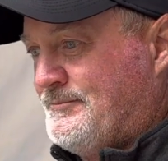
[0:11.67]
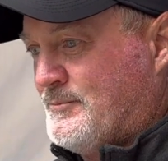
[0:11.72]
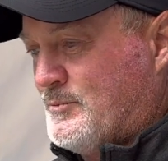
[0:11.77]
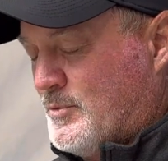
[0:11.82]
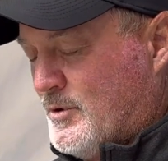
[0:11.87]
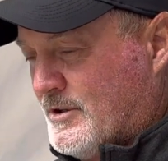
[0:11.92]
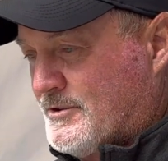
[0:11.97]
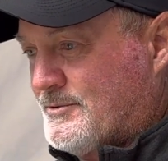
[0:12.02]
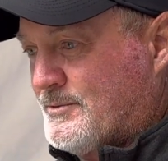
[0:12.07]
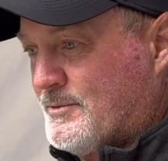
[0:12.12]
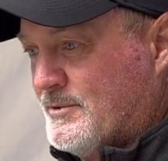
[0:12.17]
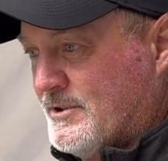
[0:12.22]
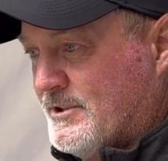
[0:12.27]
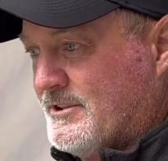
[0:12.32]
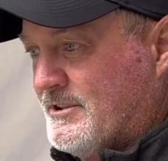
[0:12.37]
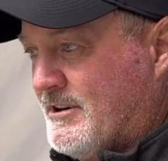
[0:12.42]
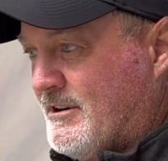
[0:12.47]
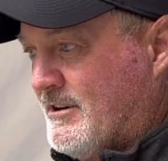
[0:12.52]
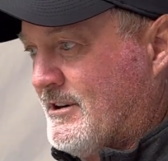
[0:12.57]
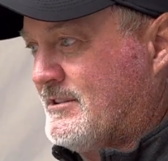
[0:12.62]
worked really
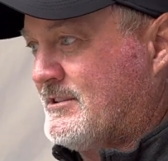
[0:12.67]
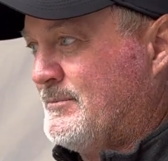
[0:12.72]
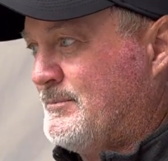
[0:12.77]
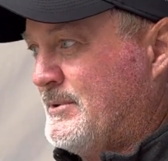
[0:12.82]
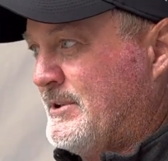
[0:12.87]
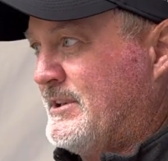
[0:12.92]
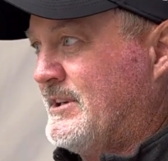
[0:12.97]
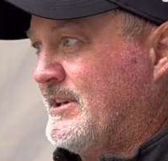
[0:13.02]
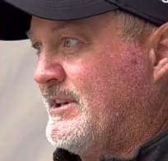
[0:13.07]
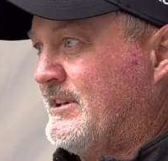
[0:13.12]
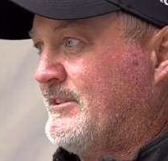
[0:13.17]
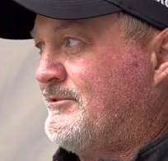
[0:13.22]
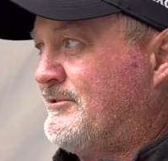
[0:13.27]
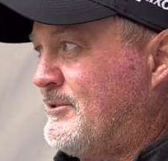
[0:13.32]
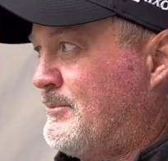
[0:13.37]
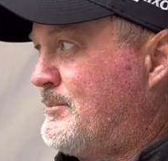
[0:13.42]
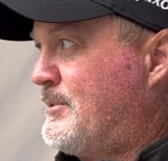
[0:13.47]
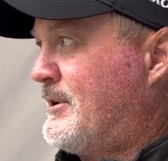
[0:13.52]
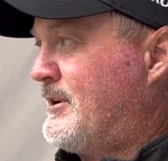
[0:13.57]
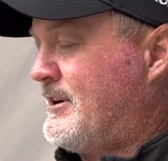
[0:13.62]
hard at the beginning for
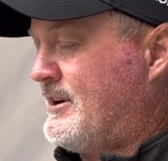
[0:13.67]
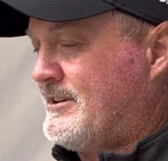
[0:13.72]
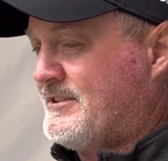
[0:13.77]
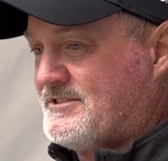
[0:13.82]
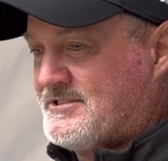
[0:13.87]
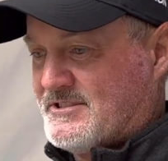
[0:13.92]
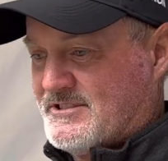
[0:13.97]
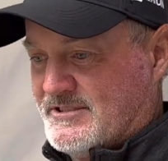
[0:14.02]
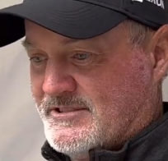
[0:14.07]
pars,